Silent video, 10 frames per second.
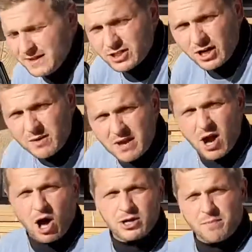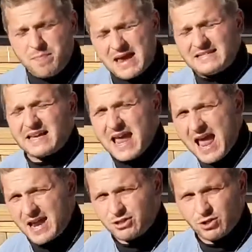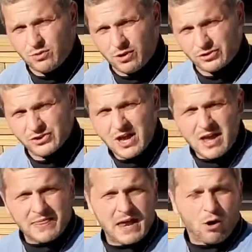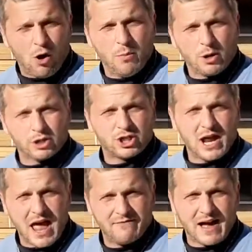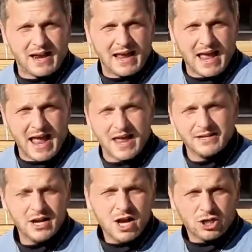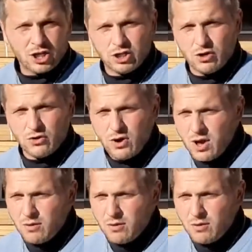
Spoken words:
These are going to be all your basic hand tools that a homeowner should have on hand to do,